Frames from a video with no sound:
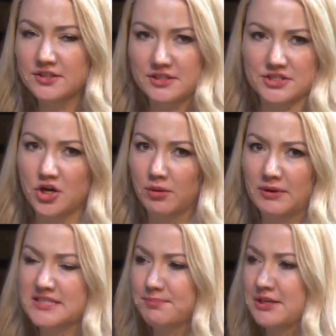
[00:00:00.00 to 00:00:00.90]
this dark
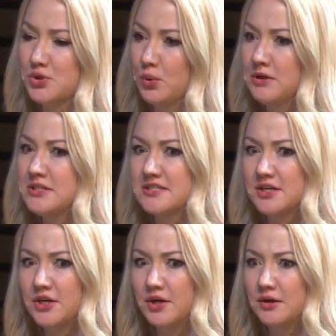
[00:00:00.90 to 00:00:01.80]
place, but it's almost
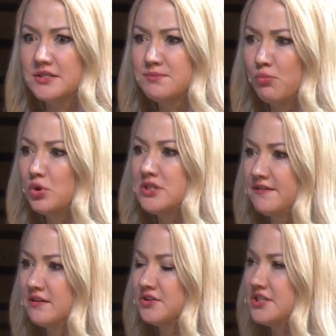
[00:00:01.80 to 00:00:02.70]
more
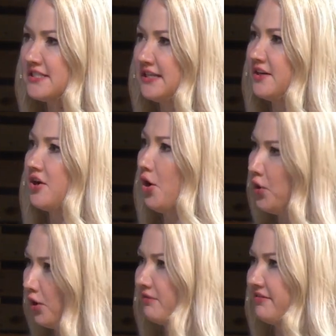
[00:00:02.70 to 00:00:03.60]
difficult to just let
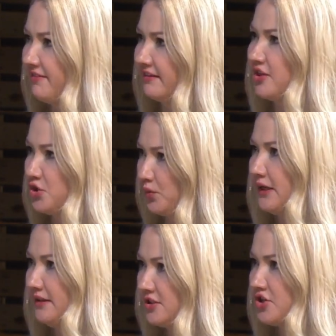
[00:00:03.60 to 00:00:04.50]
go of the fact that you were
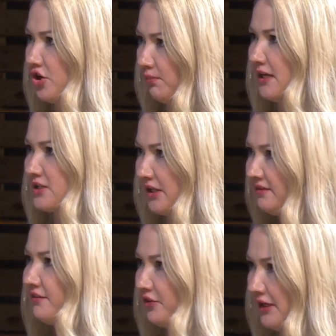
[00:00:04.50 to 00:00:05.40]
in the dark place.
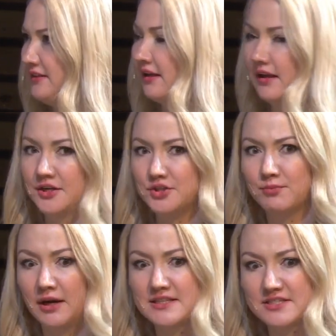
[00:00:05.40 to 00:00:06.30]
Even if you're in the light, you
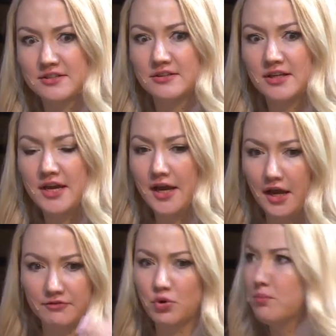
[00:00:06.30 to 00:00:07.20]
might still
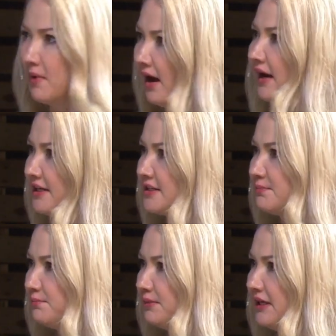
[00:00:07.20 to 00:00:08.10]
have your mind
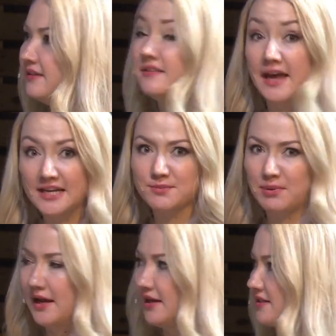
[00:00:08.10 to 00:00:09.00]
in that
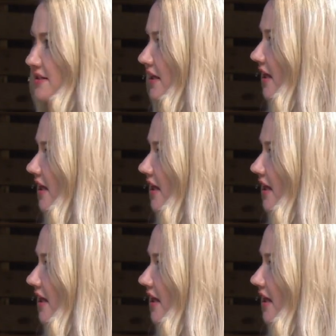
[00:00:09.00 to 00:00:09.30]
place.